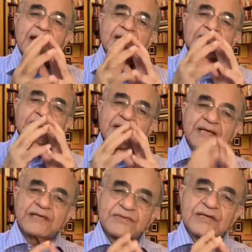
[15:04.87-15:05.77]
It's
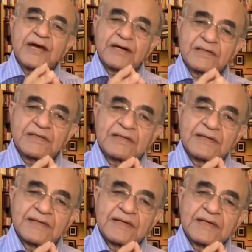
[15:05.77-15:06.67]
easier,
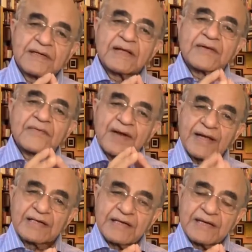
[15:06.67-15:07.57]

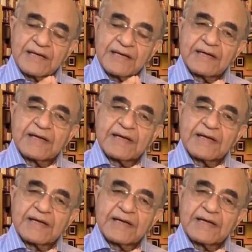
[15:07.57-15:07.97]
frankly.